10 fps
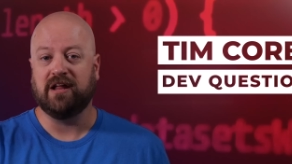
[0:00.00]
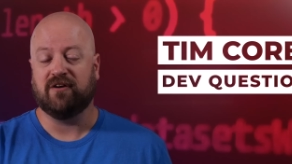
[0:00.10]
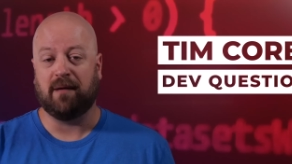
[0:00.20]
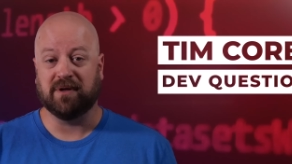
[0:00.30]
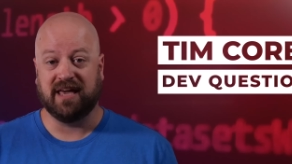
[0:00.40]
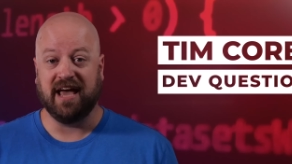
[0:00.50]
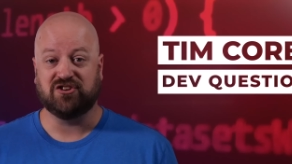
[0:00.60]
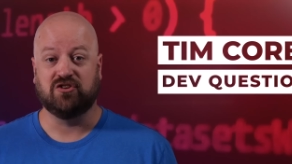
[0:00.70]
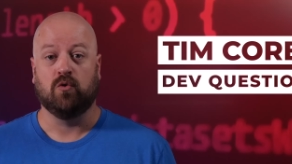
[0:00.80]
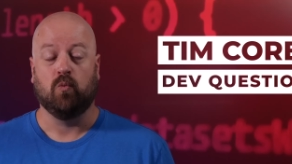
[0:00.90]
upgrading your
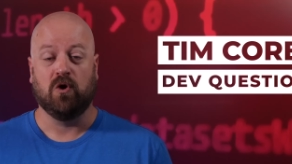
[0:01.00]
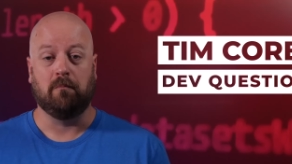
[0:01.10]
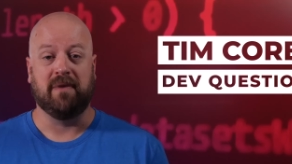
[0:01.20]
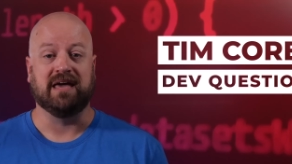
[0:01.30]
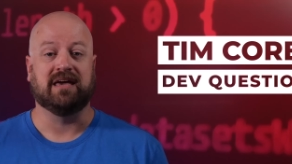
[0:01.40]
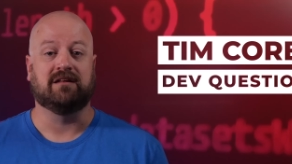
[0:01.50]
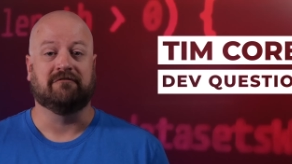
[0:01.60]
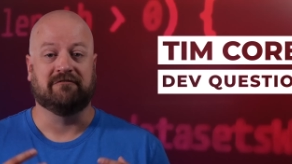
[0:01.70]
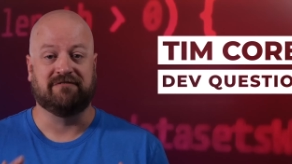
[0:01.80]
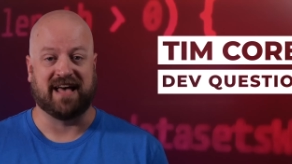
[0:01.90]
application will make
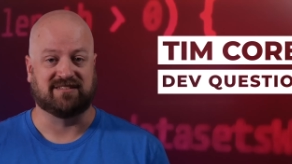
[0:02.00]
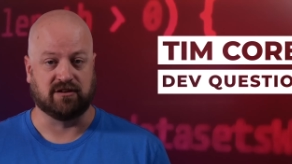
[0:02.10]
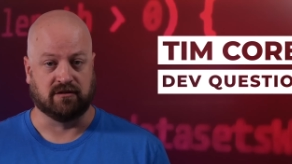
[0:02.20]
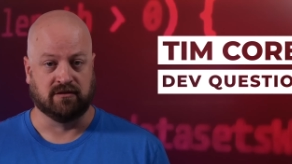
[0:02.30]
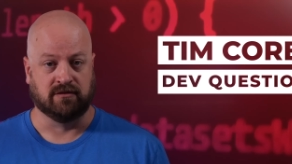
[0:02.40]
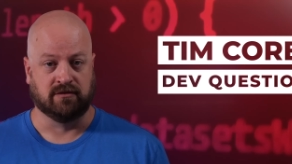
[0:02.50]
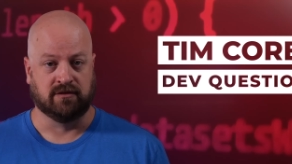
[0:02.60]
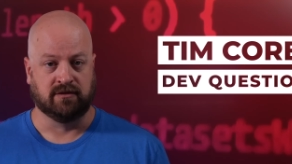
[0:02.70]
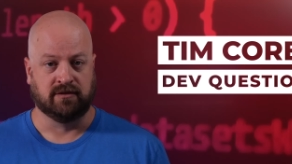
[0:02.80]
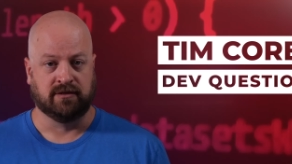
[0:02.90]
it faster.
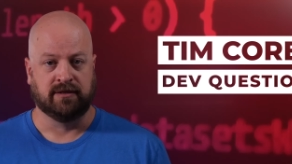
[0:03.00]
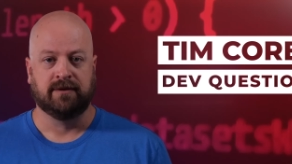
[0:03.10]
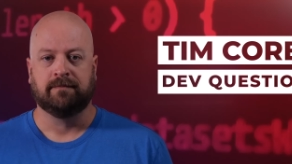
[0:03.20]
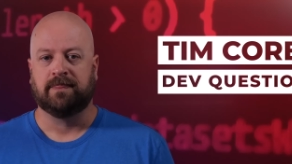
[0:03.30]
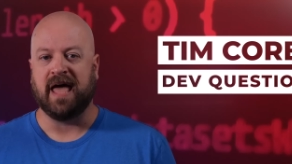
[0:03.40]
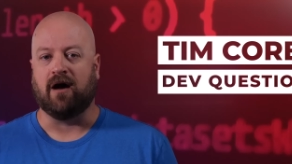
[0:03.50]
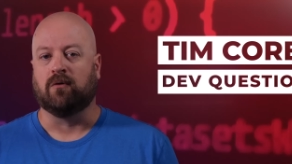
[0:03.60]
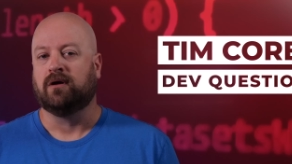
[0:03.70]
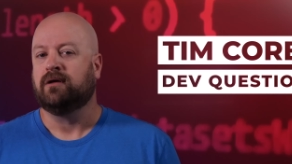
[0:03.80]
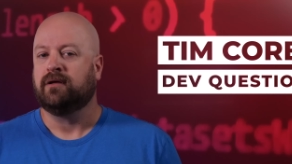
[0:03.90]

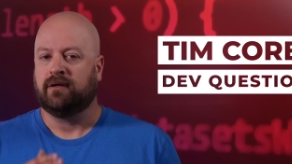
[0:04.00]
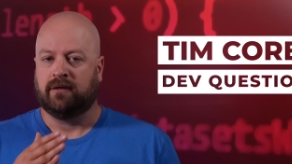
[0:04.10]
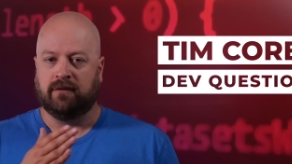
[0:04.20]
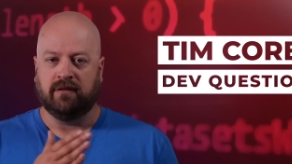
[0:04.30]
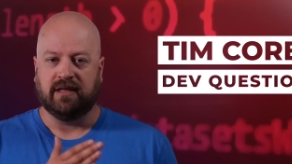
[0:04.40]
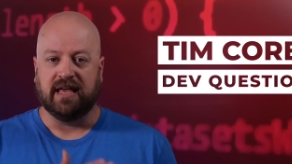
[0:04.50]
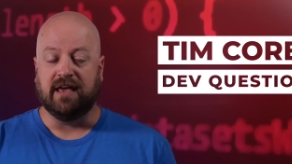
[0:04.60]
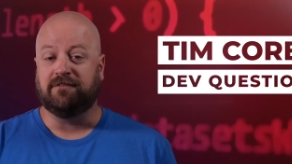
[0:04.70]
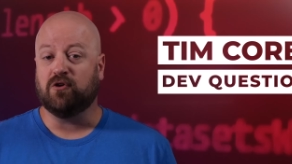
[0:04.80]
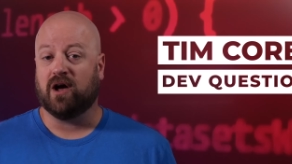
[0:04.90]
Now,
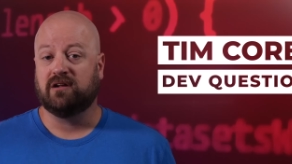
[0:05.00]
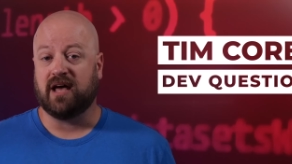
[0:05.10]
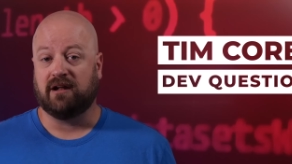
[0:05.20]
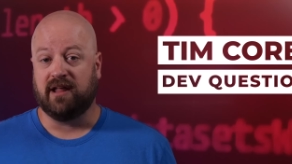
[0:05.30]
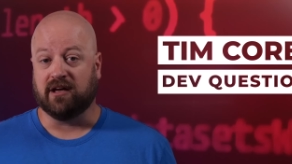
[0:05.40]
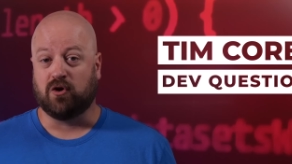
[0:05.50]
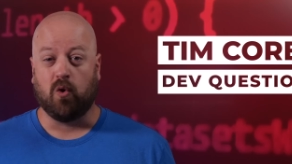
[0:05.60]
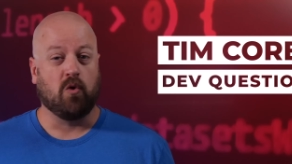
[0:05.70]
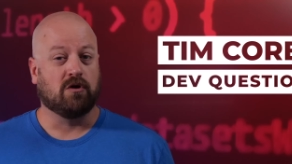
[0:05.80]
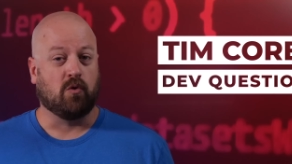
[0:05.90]
if you're on .NET
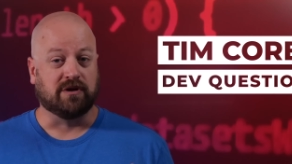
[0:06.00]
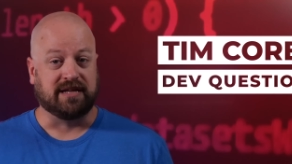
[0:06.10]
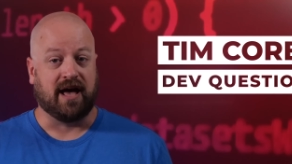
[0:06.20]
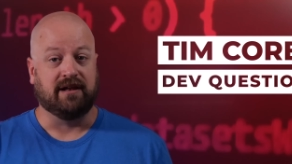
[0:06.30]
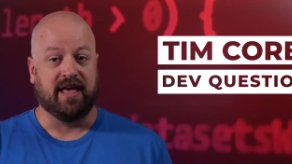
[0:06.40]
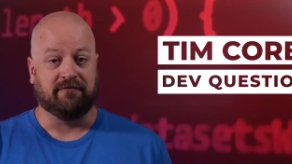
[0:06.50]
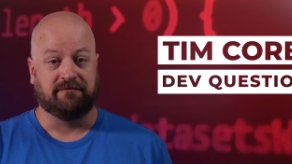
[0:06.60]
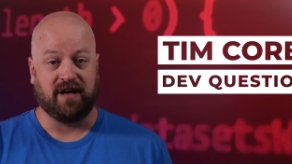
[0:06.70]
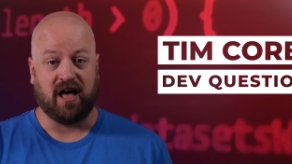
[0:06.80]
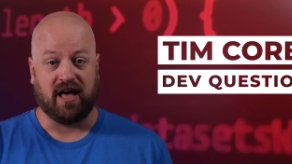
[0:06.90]
Core or
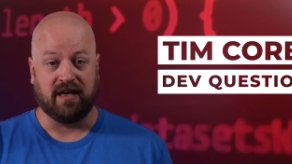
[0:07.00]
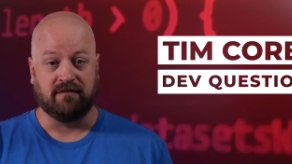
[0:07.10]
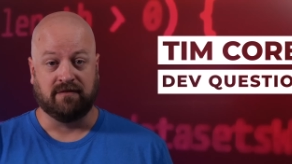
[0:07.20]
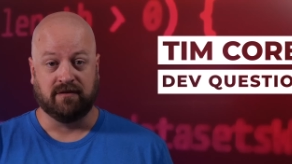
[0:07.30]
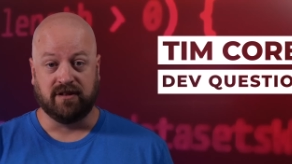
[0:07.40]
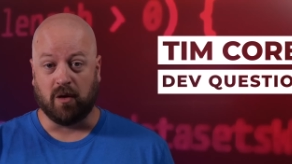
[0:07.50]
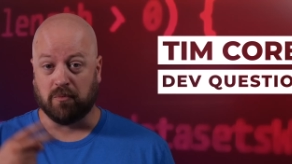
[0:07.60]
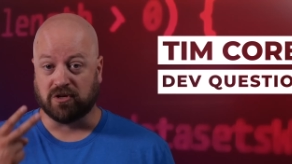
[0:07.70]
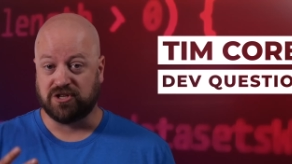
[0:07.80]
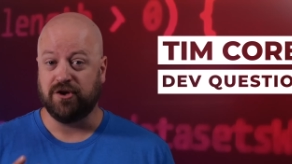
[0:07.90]
.NET 5,
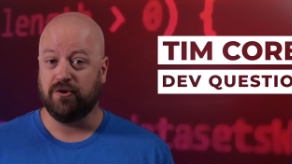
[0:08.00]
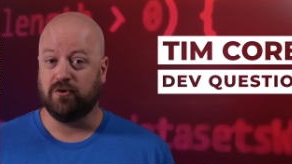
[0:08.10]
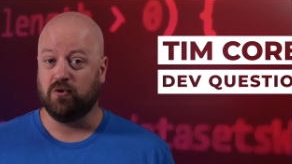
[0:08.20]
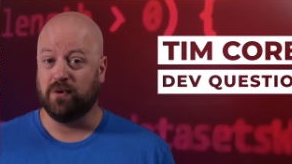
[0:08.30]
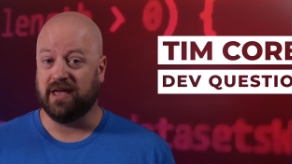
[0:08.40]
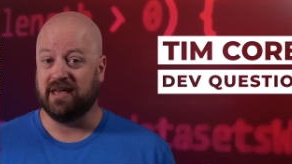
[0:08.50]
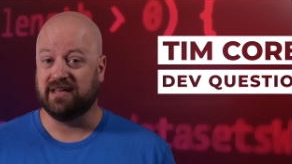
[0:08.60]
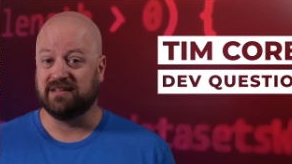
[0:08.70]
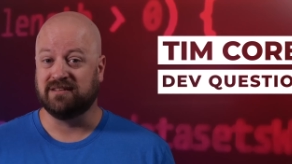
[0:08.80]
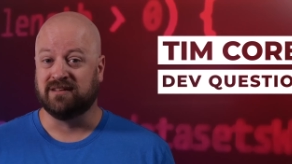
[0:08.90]
number two
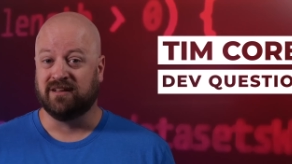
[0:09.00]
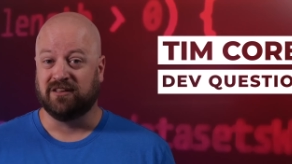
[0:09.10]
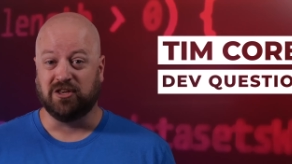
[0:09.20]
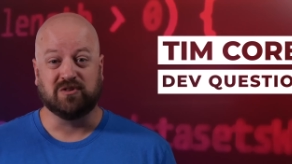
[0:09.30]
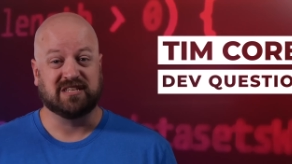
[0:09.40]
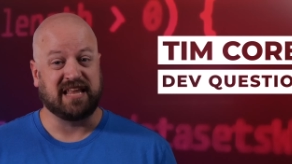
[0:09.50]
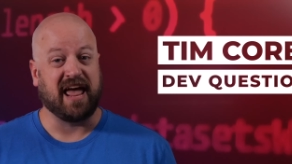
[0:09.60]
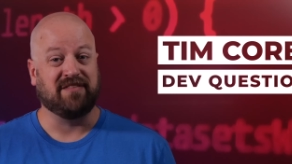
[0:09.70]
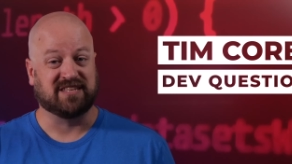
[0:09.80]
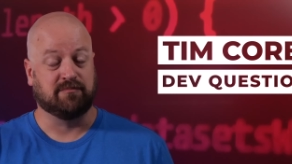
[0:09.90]
is you
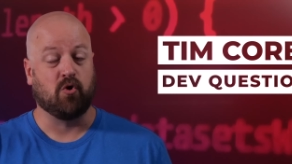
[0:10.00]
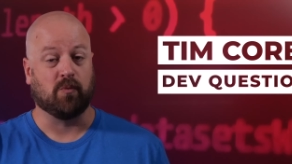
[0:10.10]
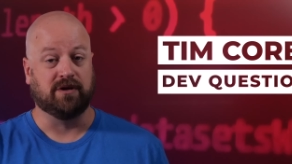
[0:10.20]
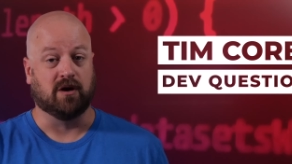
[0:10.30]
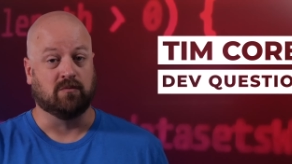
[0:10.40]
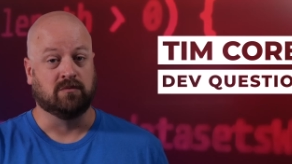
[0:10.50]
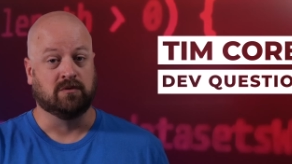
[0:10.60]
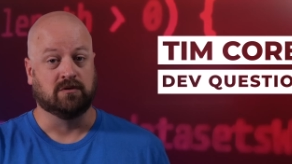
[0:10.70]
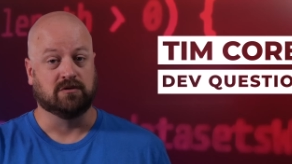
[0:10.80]
stay in a support window.